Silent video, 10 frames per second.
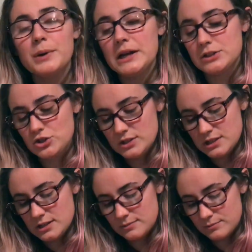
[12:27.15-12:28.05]
But
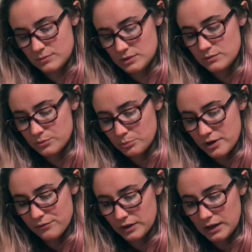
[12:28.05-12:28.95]
just to
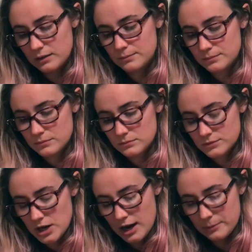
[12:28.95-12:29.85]
briefly
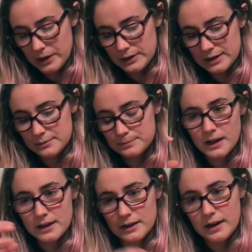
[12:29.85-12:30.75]
talk about it
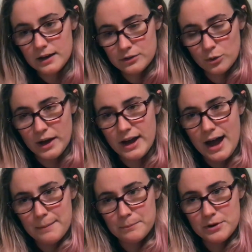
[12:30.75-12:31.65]
in the way
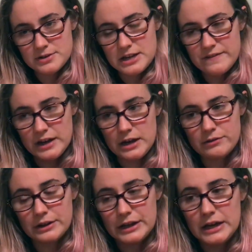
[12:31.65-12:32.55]
I'm perceiving
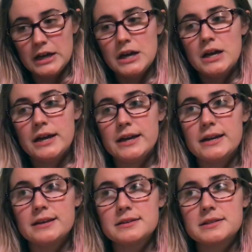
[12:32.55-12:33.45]
it really,
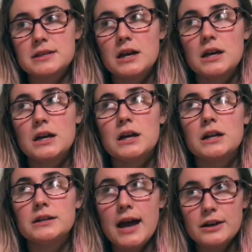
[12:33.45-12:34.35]
is
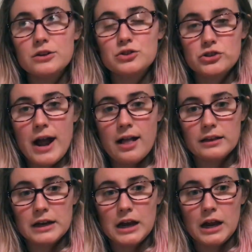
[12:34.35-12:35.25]
net
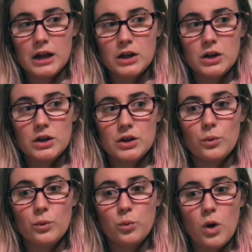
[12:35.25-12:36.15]
neutrality
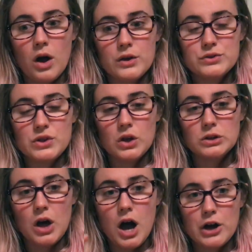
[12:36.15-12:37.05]
was a
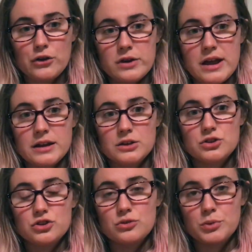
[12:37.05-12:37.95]
law
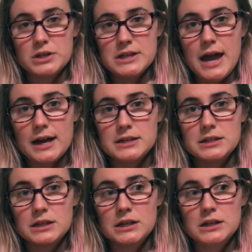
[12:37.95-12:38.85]
created to
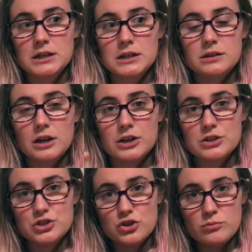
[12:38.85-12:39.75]
protect the
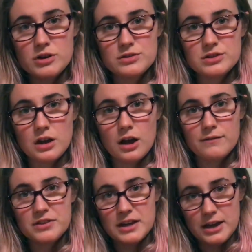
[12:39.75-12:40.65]
consumers
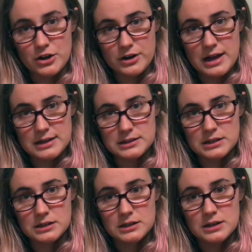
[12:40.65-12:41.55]
of the internet.